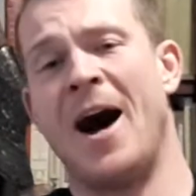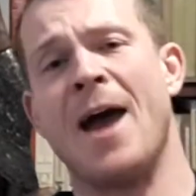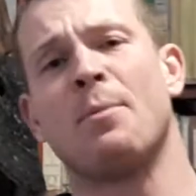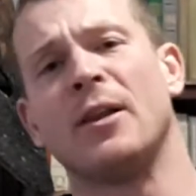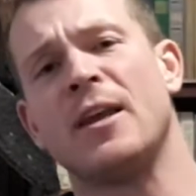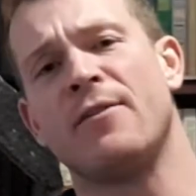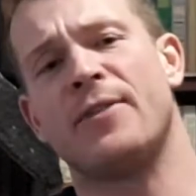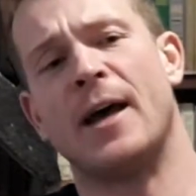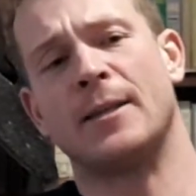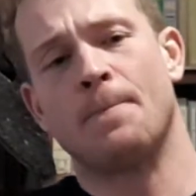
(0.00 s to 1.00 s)
I believe
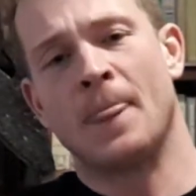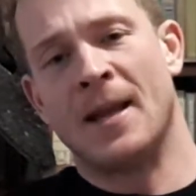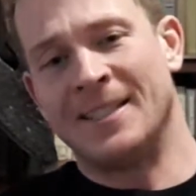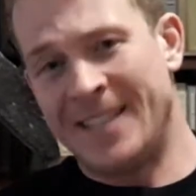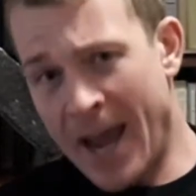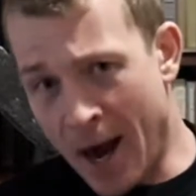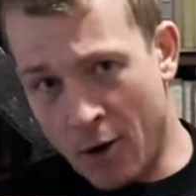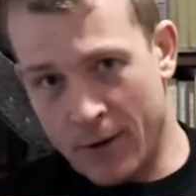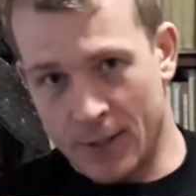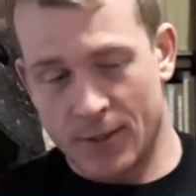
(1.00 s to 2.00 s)
that
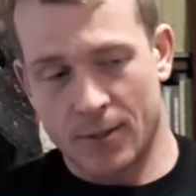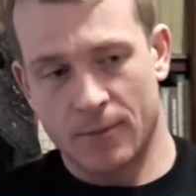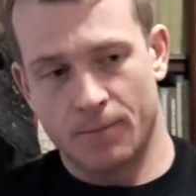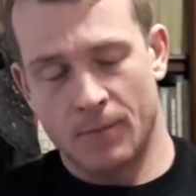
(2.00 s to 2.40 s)
terrorists